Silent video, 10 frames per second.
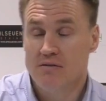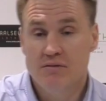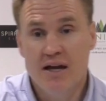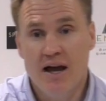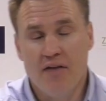
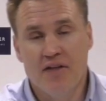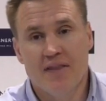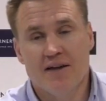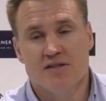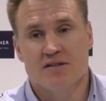Yeah, I
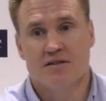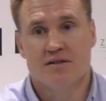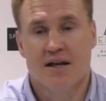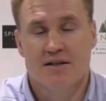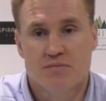think
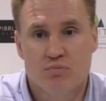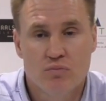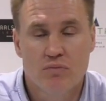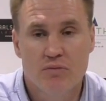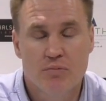that's
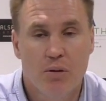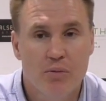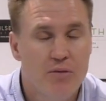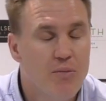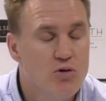
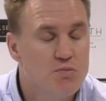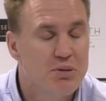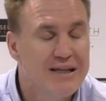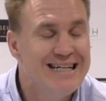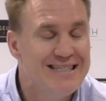probably the most
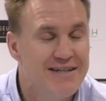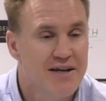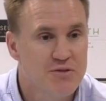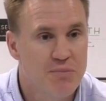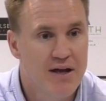pleasing
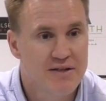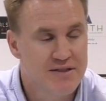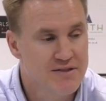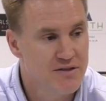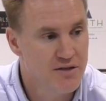aspect,
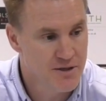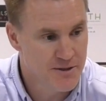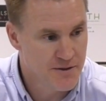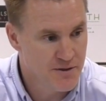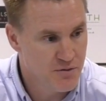is that
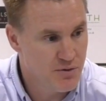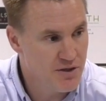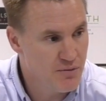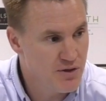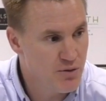when
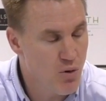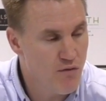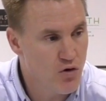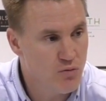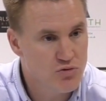you overcome